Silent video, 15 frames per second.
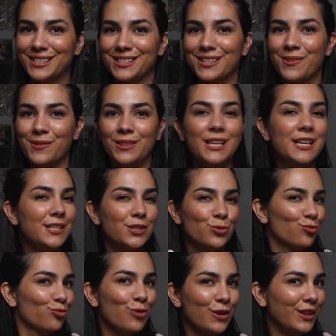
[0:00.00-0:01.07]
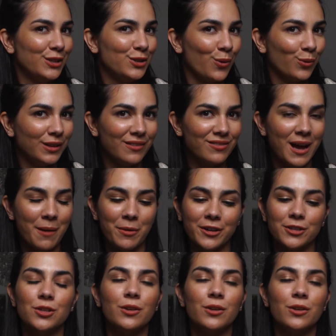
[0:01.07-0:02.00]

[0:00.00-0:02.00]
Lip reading: So these really don't leave that mark.